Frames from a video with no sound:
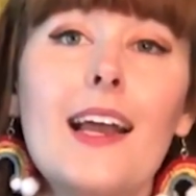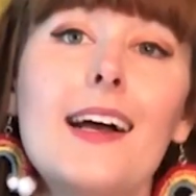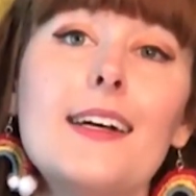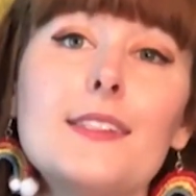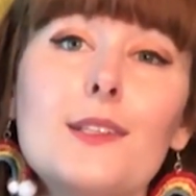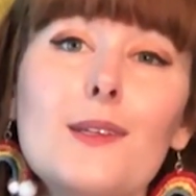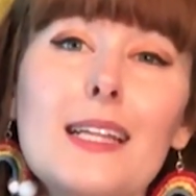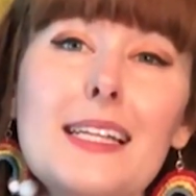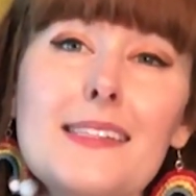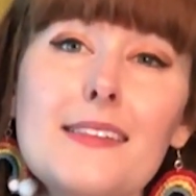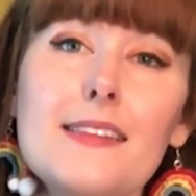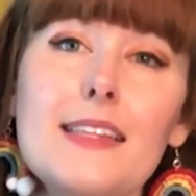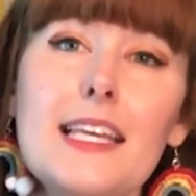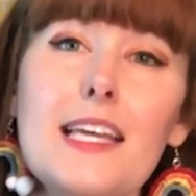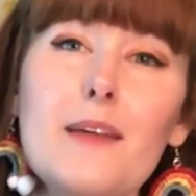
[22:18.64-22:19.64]
So let's
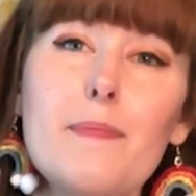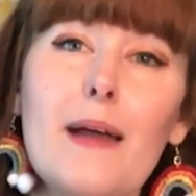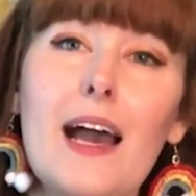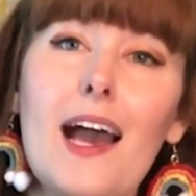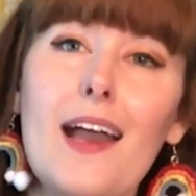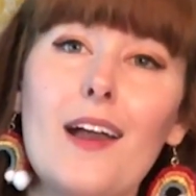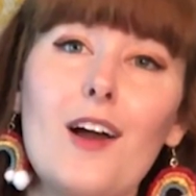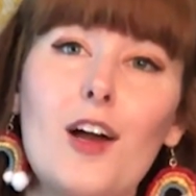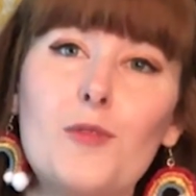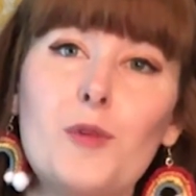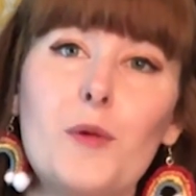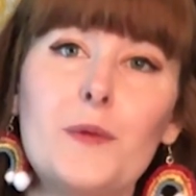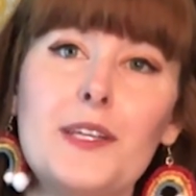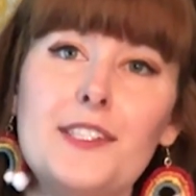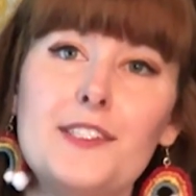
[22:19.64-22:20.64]
think back on
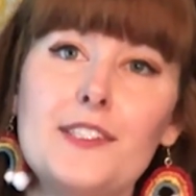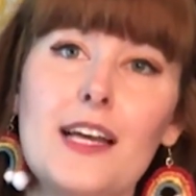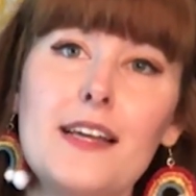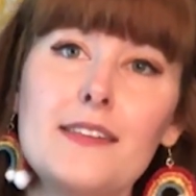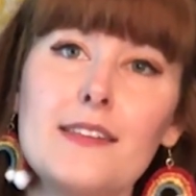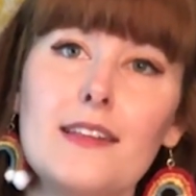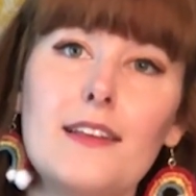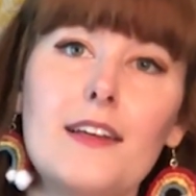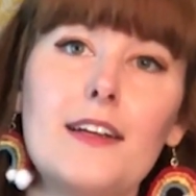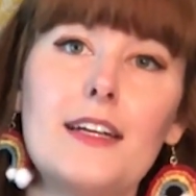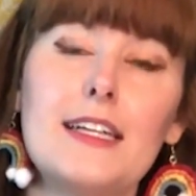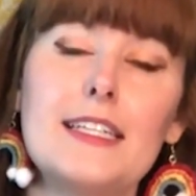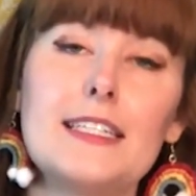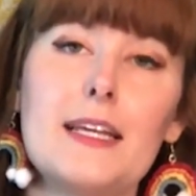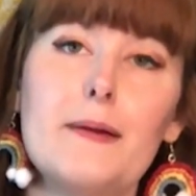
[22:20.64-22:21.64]
what we just
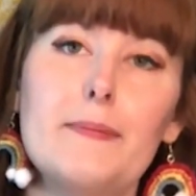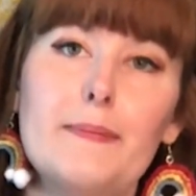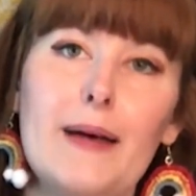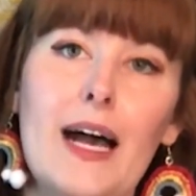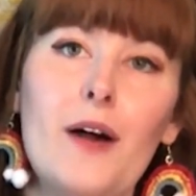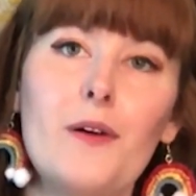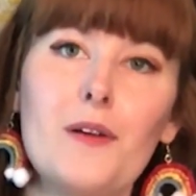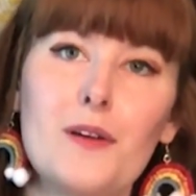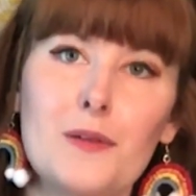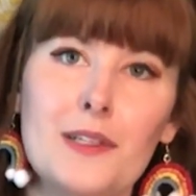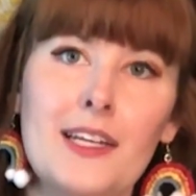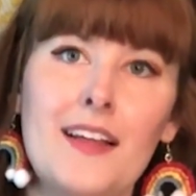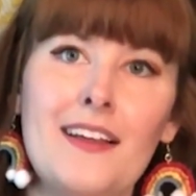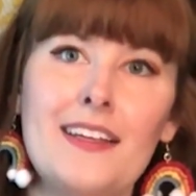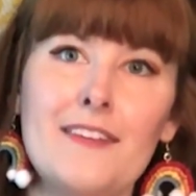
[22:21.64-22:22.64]
learned about
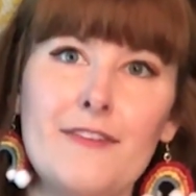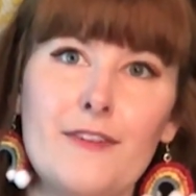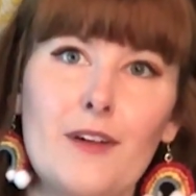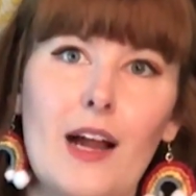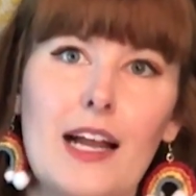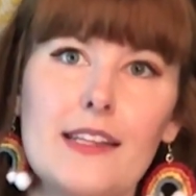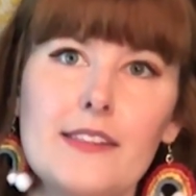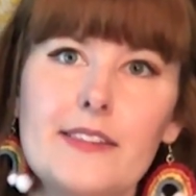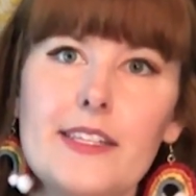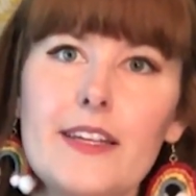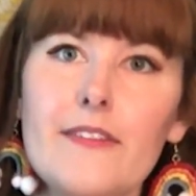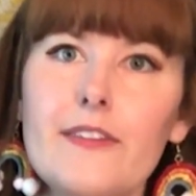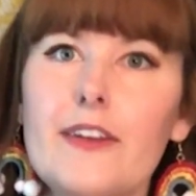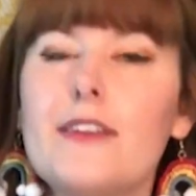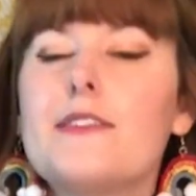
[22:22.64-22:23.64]
Cornelia Fort and see
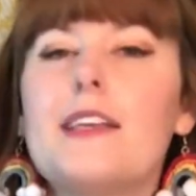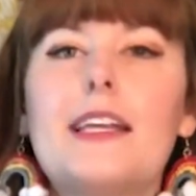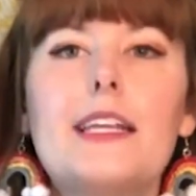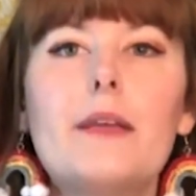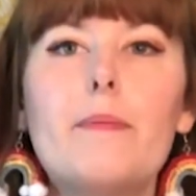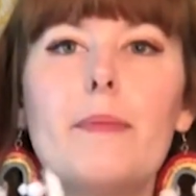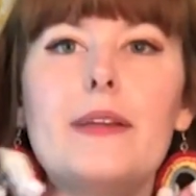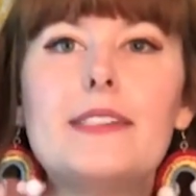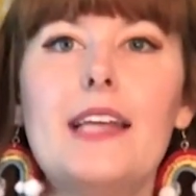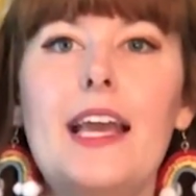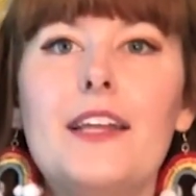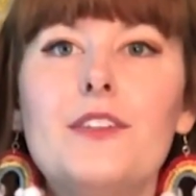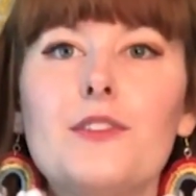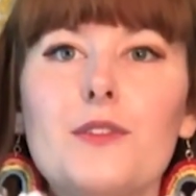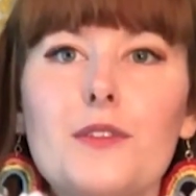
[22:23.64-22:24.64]
if there's any
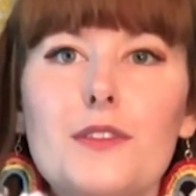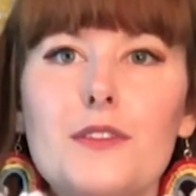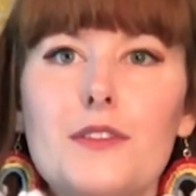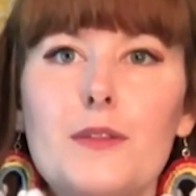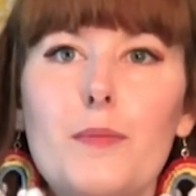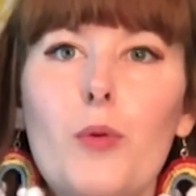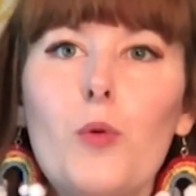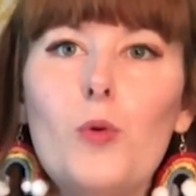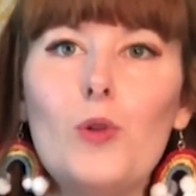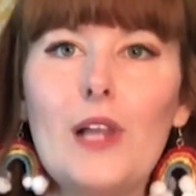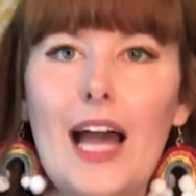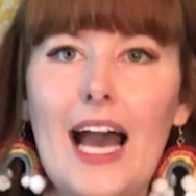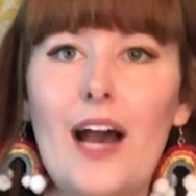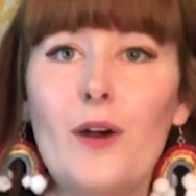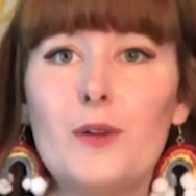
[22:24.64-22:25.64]
potentials to pull
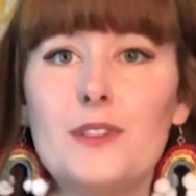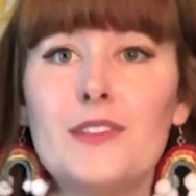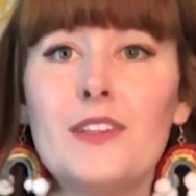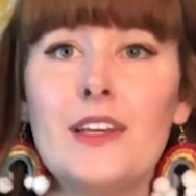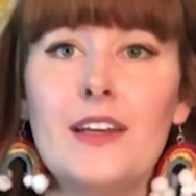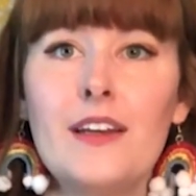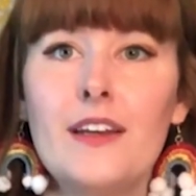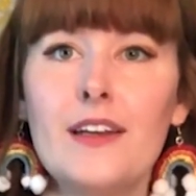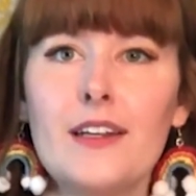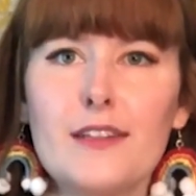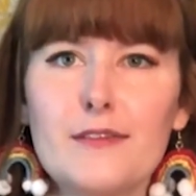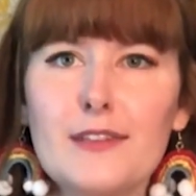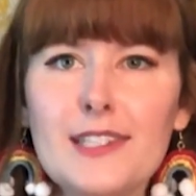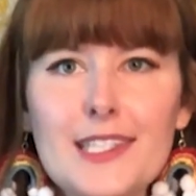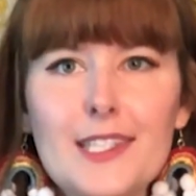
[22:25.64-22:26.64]
out a
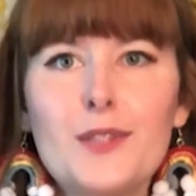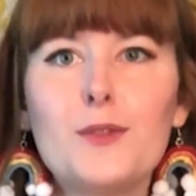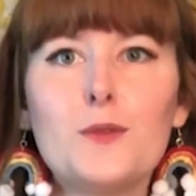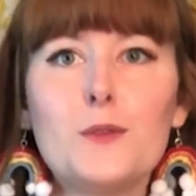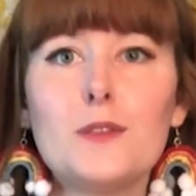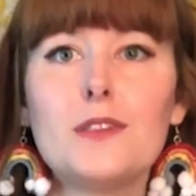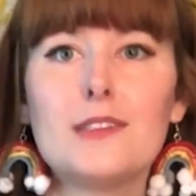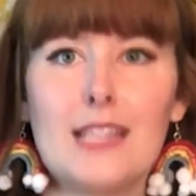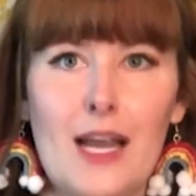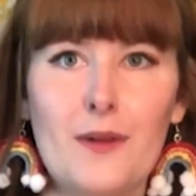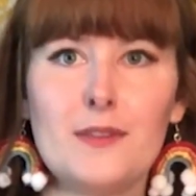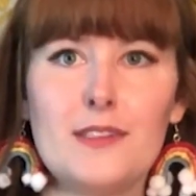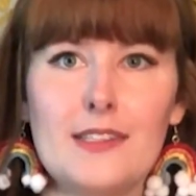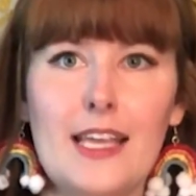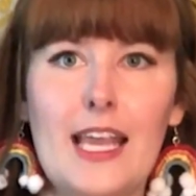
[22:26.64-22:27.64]
really cool
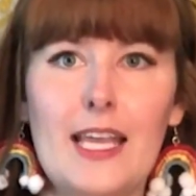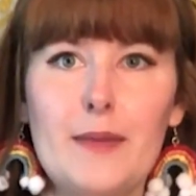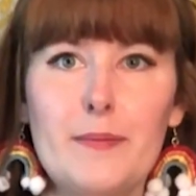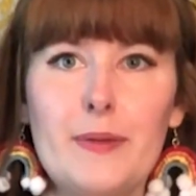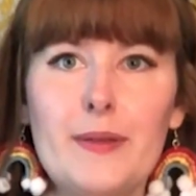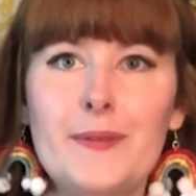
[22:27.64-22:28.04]
soundscape.